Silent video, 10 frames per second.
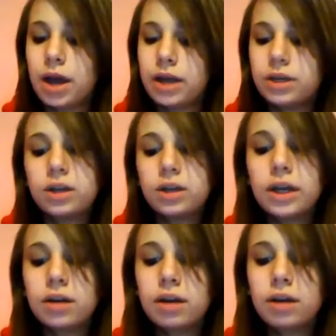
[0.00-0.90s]
I didn't
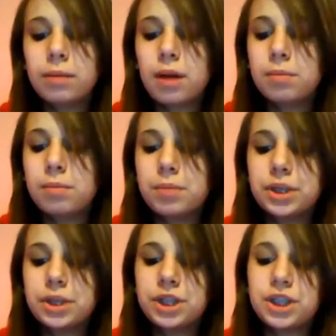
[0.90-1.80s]
like her. I
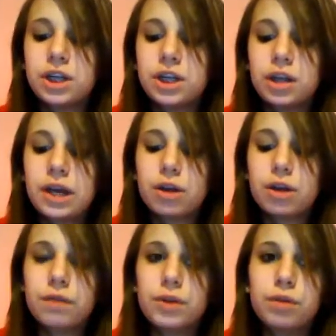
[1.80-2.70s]
probably just didn't like her
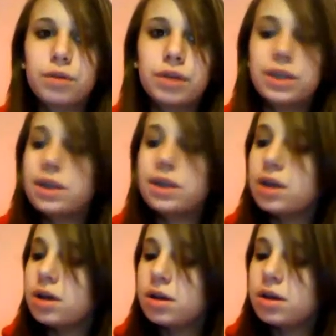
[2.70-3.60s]
for no reason.
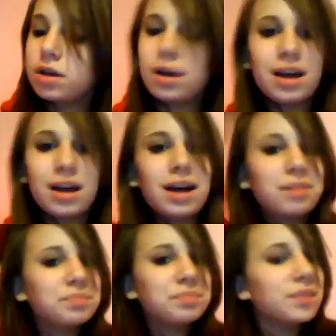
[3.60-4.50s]

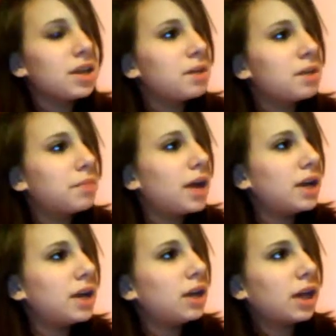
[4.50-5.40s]
But I
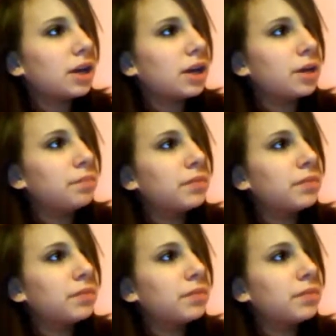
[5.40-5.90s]
didn't like her.